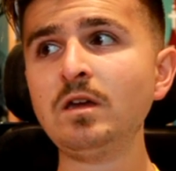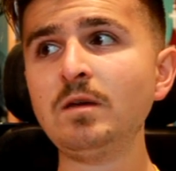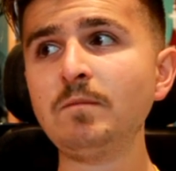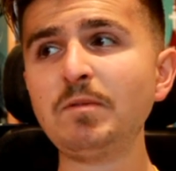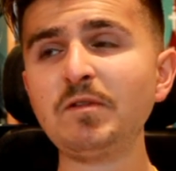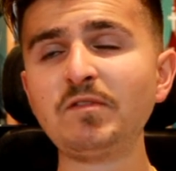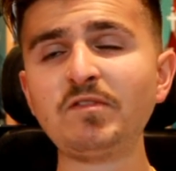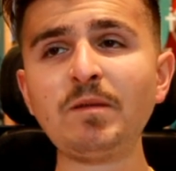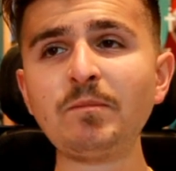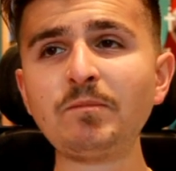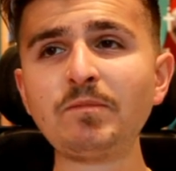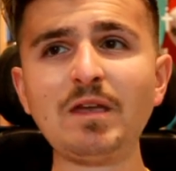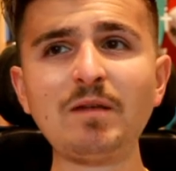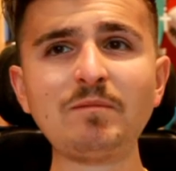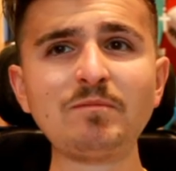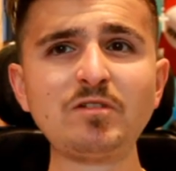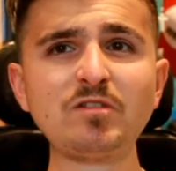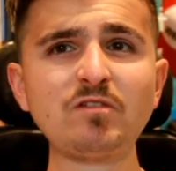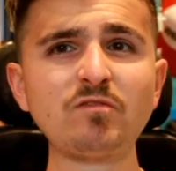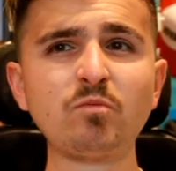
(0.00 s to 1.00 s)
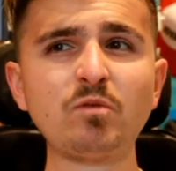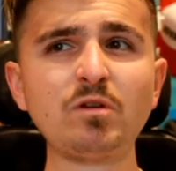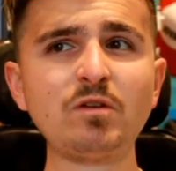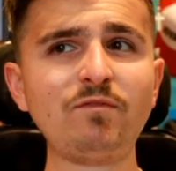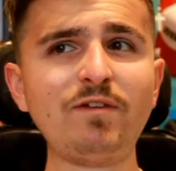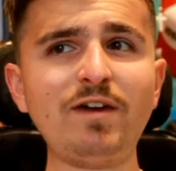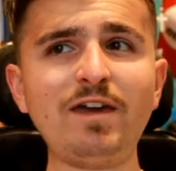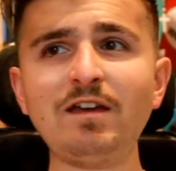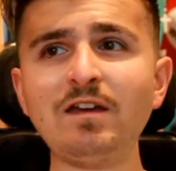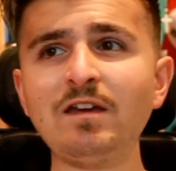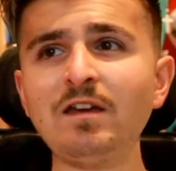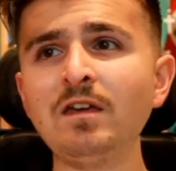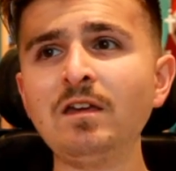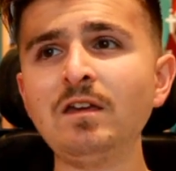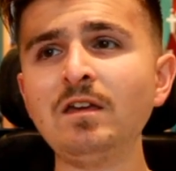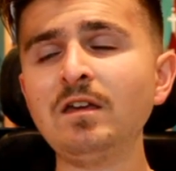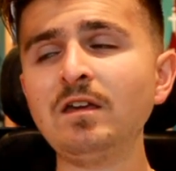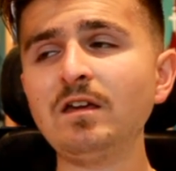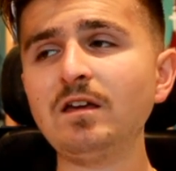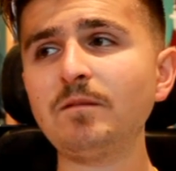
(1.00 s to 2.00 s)
But sometimes I just want a
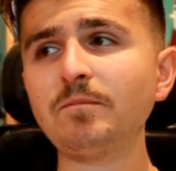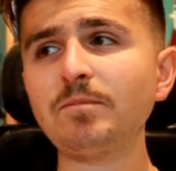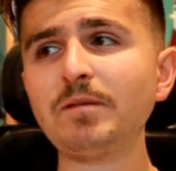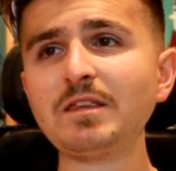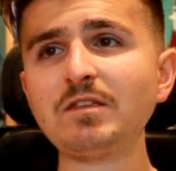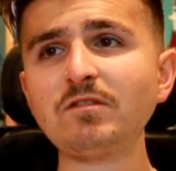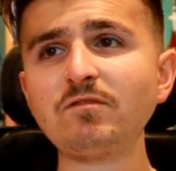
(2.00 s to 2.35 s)
bloody